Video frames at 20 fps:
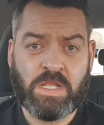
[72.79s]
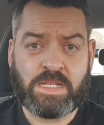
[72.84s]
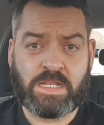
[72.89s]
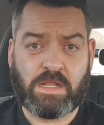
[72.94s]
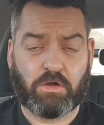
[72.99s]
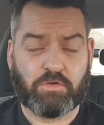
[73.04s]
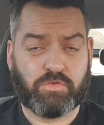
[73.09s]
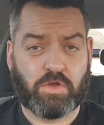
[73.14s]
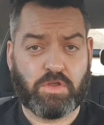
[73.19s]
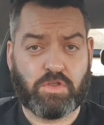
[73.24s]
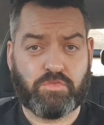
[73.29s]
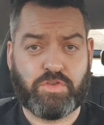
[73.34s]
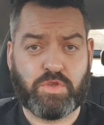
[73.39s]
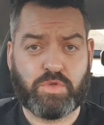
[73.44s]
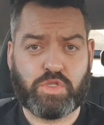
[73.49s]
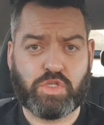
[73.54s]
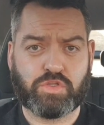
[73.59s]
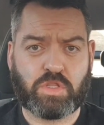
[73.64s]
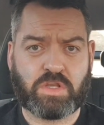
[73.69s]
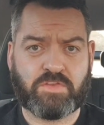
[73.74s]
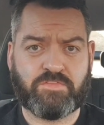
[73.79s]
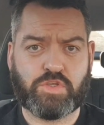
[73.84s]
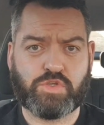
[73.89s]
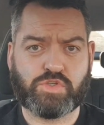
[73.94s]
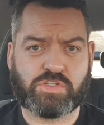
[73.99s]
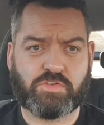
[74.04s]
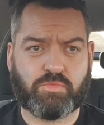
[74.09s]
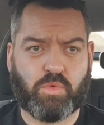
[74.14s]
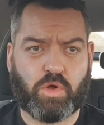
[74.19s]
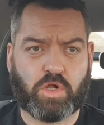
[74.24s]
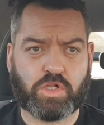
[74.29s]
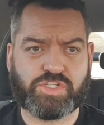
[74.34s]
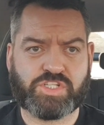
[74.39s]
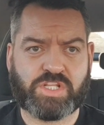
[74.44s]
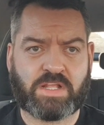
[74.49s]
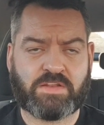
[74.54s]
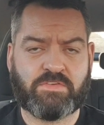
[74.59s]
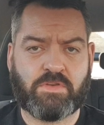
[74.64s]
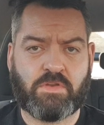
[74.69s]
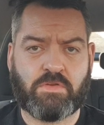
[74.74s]
Now, a few of the other reviews I've watched
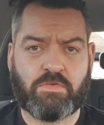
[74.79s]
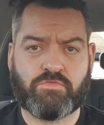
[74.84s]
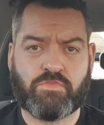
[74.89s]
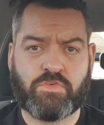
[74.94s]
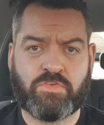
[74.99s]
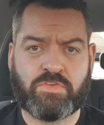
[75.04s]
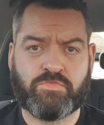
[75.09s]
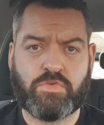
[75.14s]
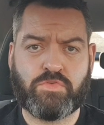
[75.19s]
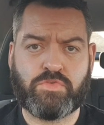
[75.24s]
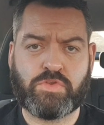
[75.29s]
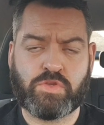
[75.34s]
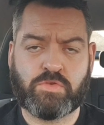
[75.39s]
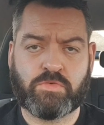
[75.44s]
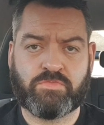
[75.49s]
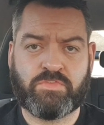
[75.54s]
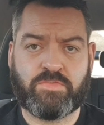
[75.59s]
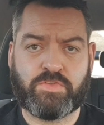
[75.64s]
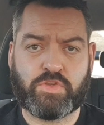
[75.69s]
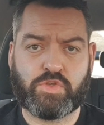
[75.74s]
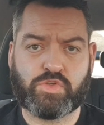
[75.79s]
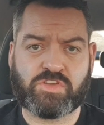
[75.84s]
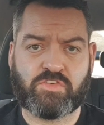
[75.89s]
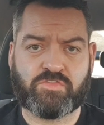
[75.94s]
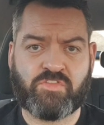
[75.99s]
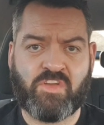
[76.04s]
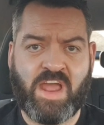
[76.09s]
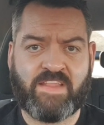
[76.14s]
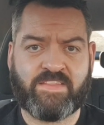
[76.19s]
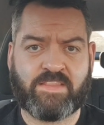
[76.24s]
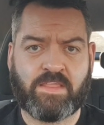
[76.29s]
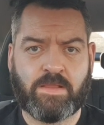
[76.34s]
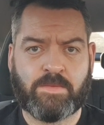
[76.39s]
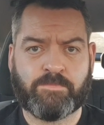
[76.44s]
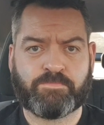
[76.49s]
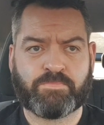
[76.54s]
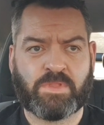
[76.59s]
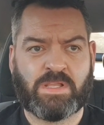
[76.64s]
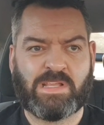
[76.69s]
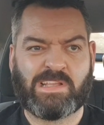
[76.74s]
and reviews I've read
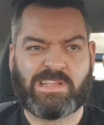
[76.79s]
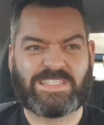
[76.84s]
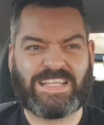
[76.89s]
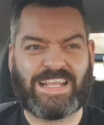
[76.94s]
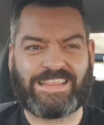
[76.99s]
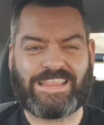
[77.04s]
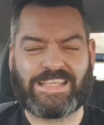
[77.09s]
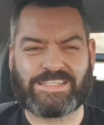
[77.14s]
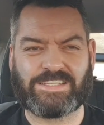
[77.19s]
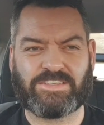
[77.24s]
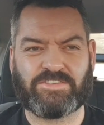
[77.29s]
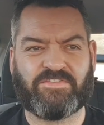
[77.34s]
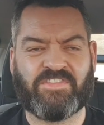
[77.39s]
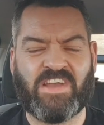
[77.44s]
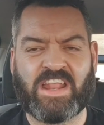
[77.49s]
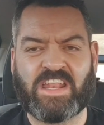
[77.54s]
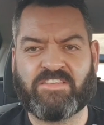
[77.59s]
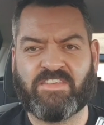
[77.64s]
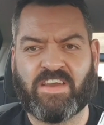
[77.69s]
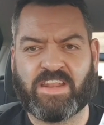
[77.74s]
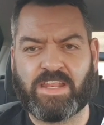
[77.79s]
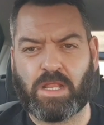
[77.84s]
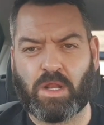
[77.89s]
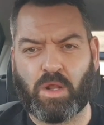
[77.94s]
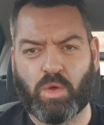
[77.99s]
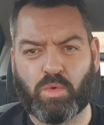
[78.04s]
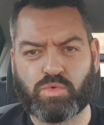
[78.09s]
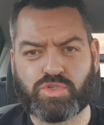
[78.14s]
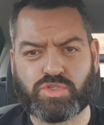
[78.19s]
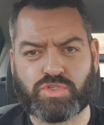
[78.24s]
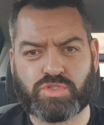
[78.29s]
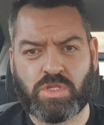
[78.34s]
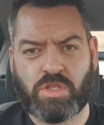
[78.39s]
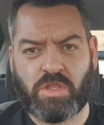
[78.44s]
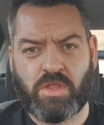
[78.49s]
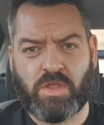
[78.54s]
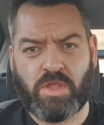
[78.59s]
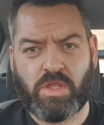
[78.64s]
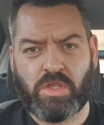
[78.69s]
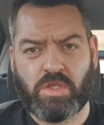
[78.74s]
said this is very, very close.
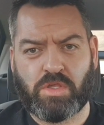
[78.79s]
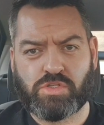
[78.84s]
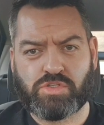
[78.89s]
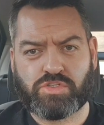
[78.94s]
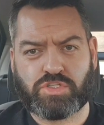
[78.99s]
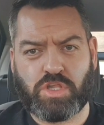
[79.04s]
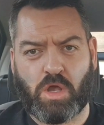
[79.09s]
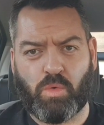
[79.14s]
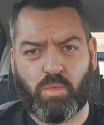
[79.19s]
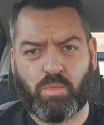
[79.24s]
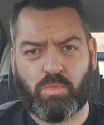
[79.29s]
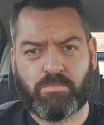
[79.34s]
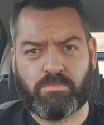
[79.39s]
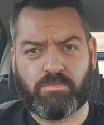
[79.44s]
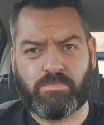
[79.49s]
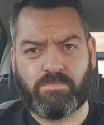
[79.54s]
So